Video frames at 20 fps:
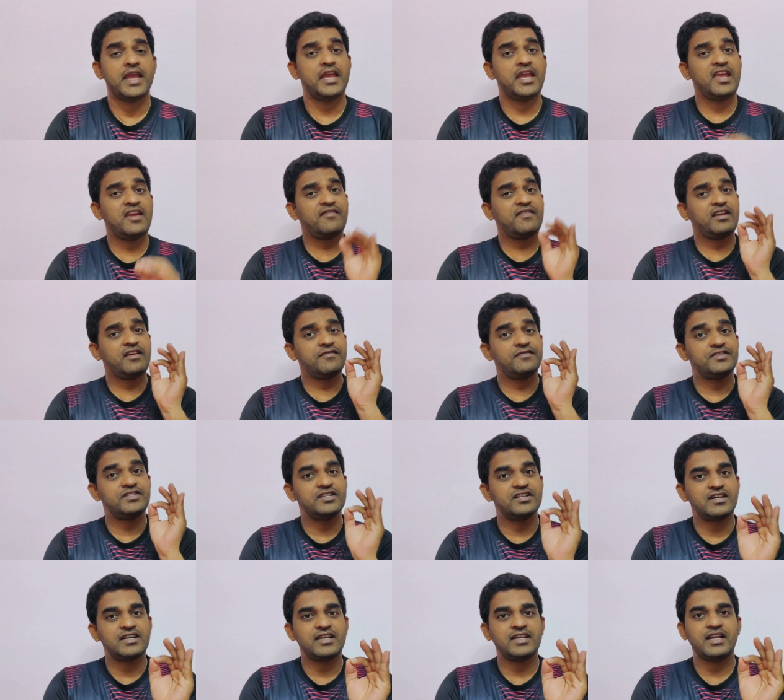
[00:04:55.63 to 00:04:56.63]
Even if
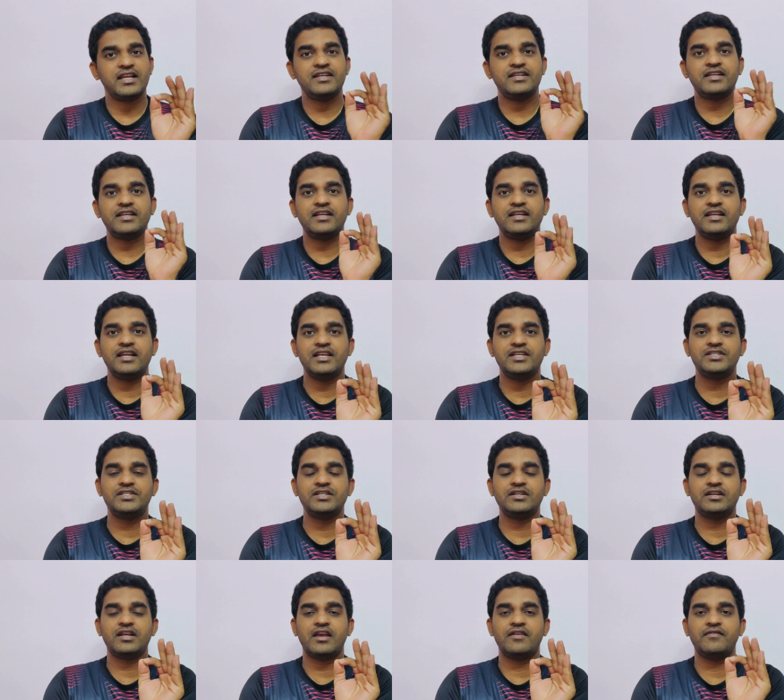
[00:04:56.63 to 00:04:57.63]
journal entry,
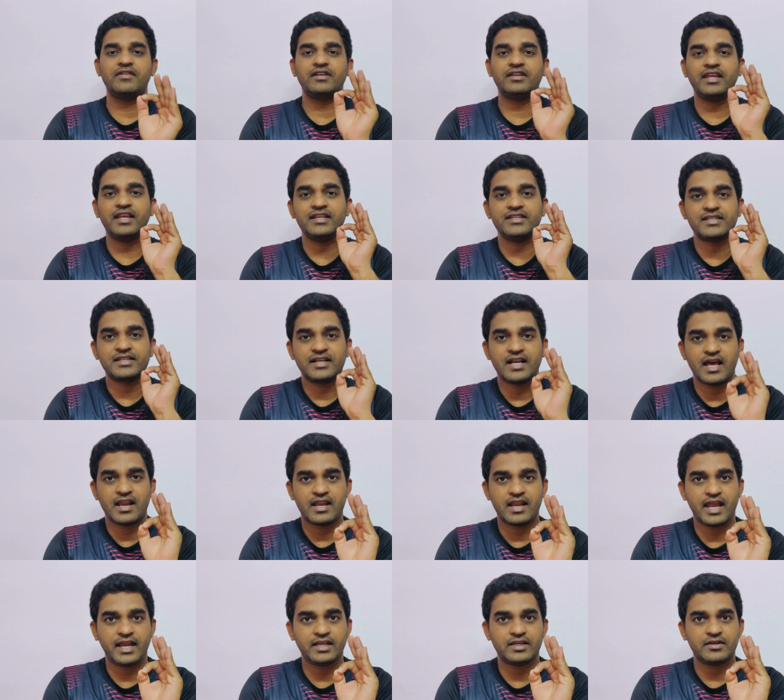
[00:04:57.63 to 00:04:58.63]
ledger, everything is
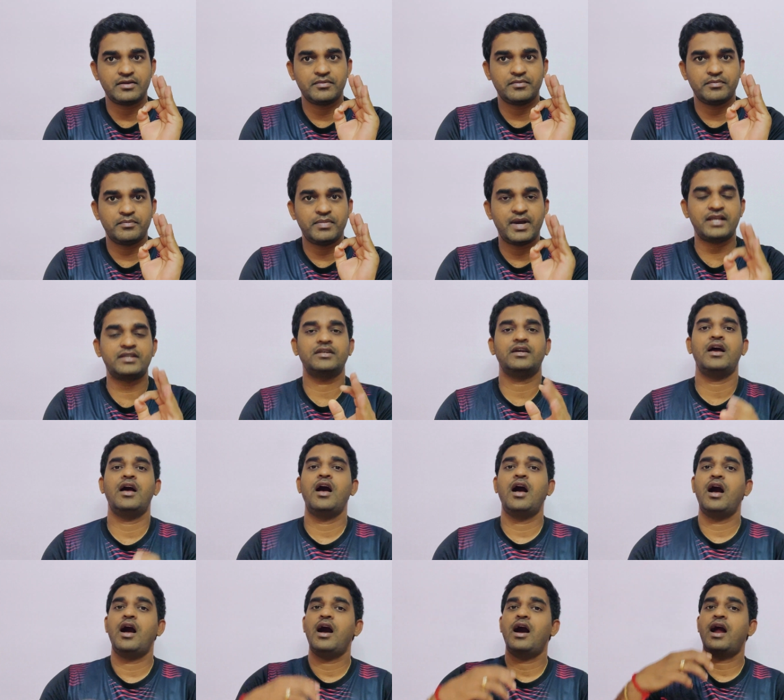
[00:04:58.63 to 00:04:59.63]
correct, but
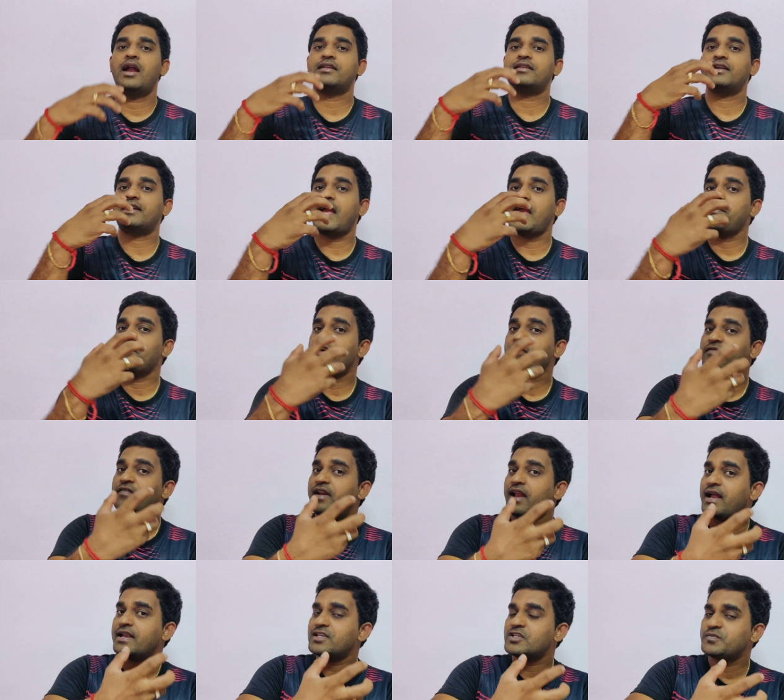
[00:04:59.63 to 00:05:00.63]
at the time
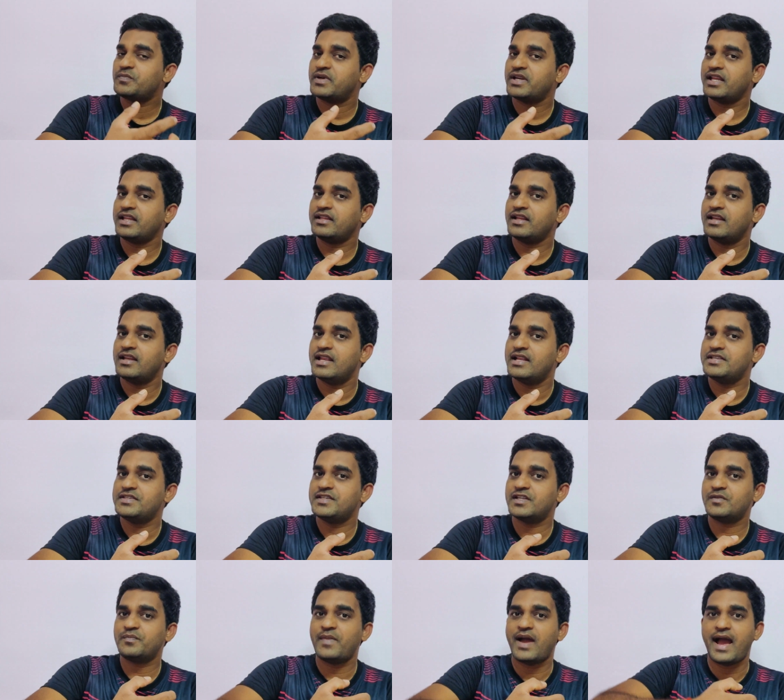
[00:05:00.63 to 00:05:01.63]
of transferring the
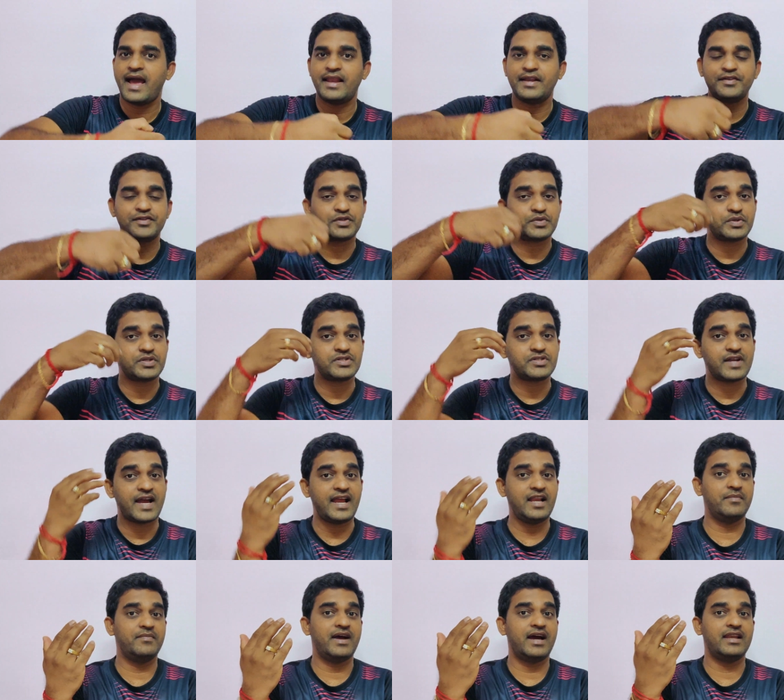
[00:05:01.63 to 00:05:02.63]
ledger balance to a
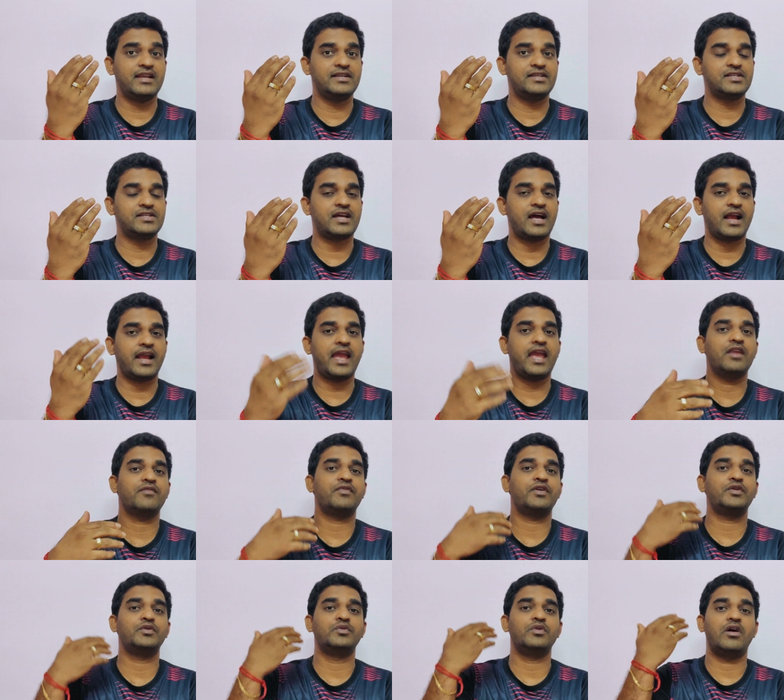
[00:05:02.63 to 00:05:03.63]
trial balance,
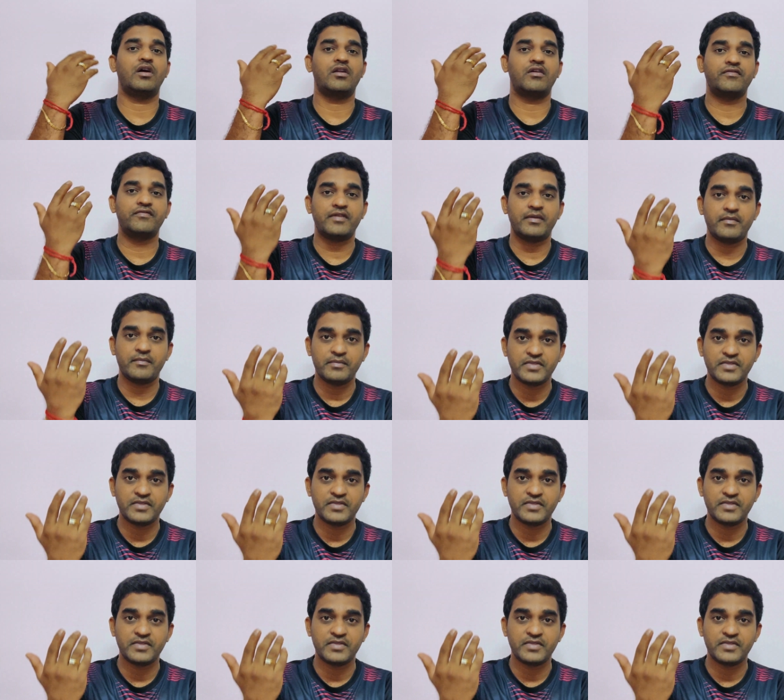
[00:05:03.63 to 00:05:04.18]
again we do a lot of